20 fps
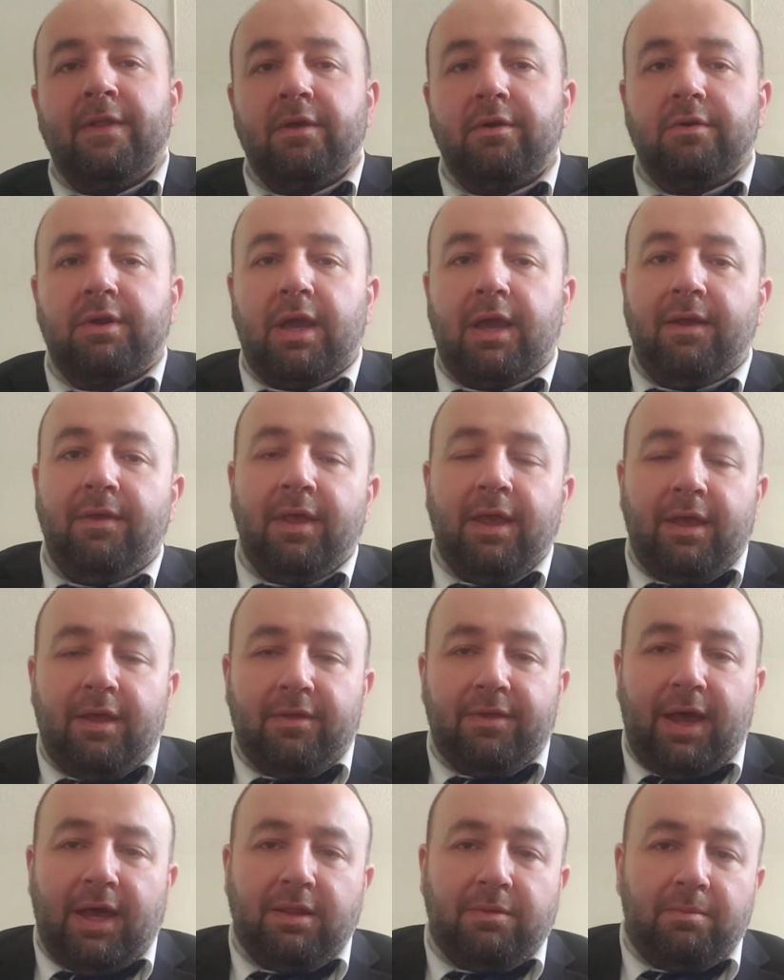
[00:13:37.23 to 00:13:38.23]
Okay,
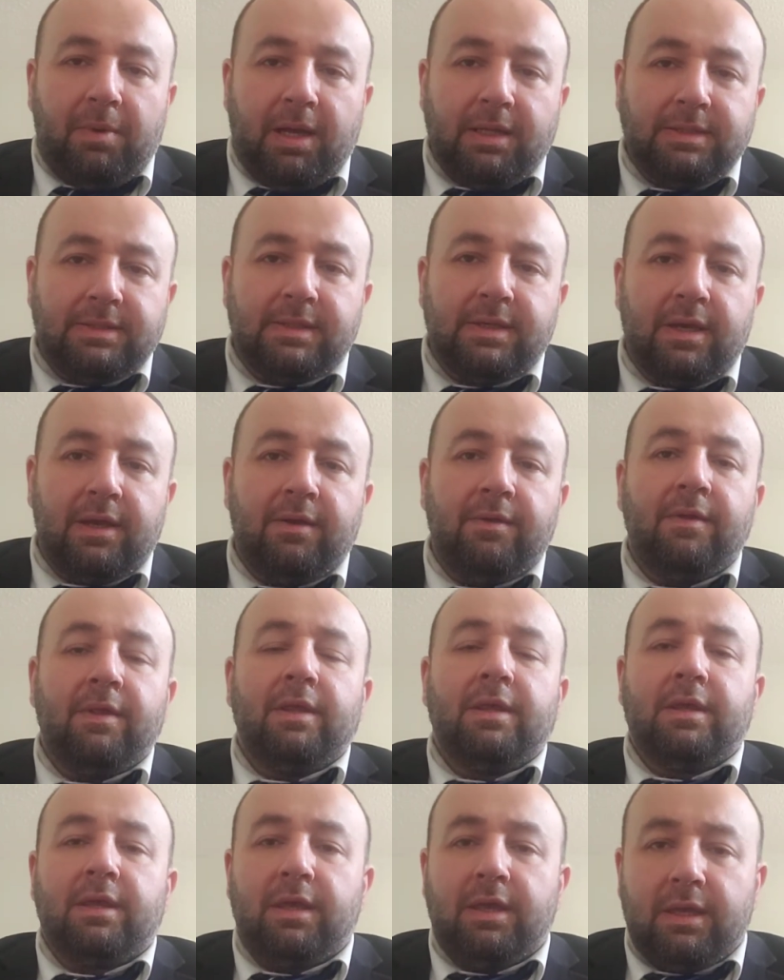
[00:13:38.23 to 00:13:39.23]
that matzah,
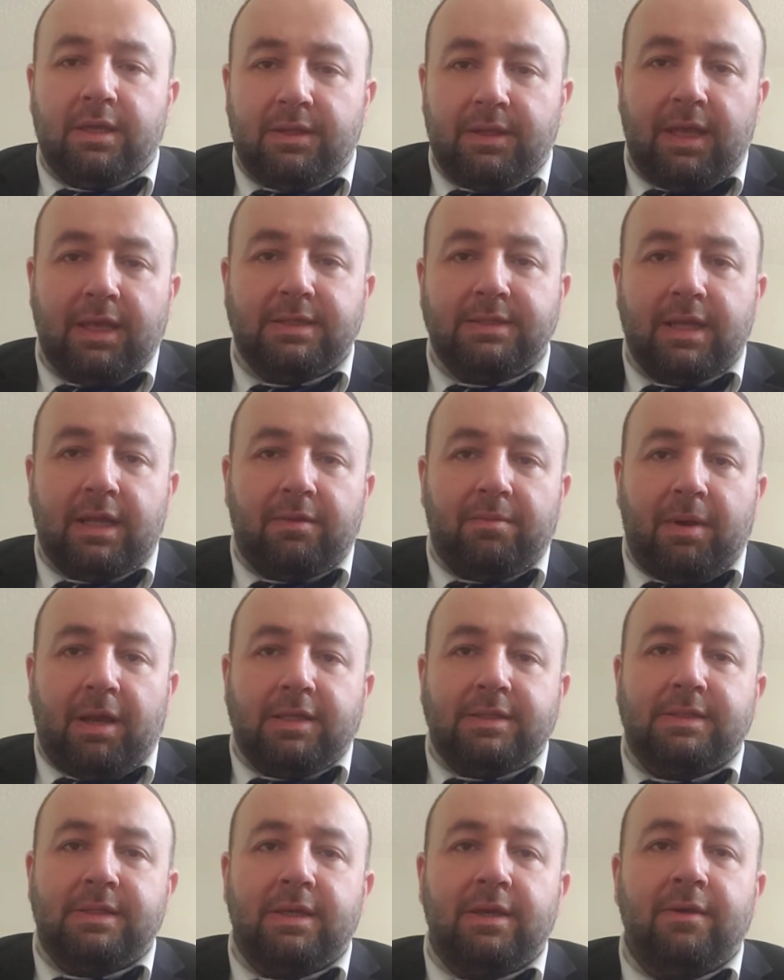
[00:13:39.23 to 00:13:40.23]
he takes that
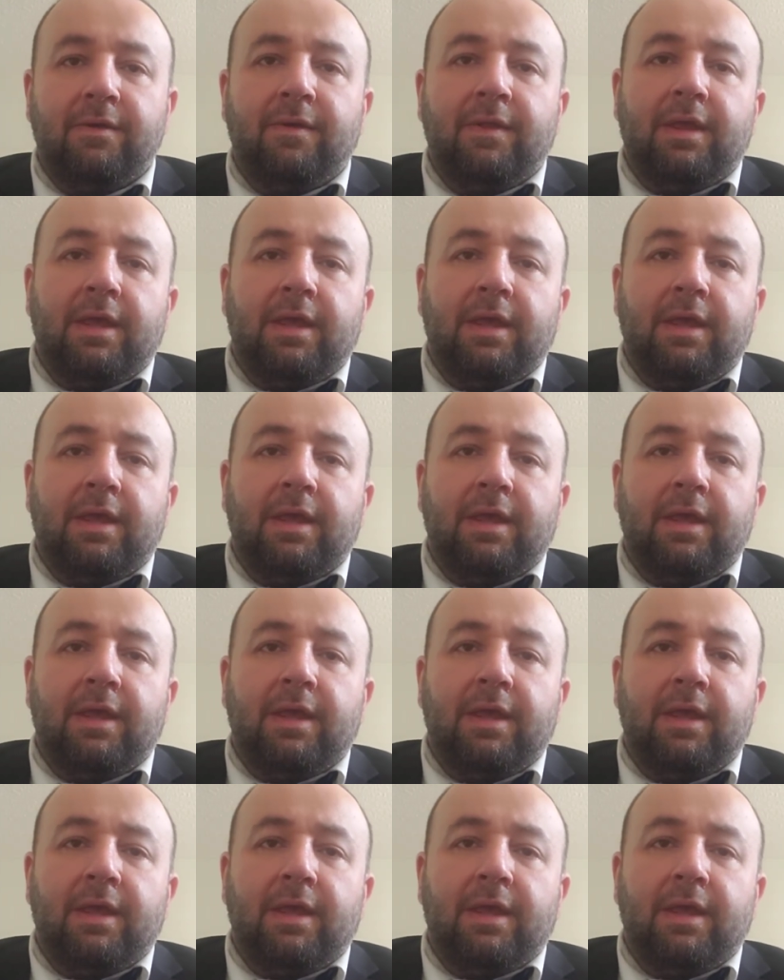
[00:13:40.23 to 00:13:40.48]
matzah